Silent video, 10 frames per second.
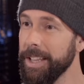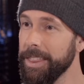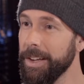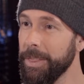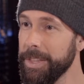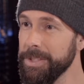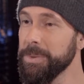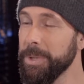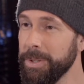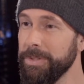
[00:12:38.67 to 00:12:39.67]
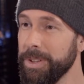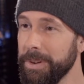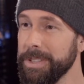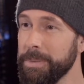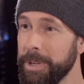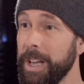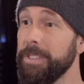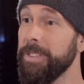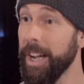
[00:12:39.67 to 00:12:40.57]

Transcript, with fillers: I thought, this is what I'll do for the rest of my life.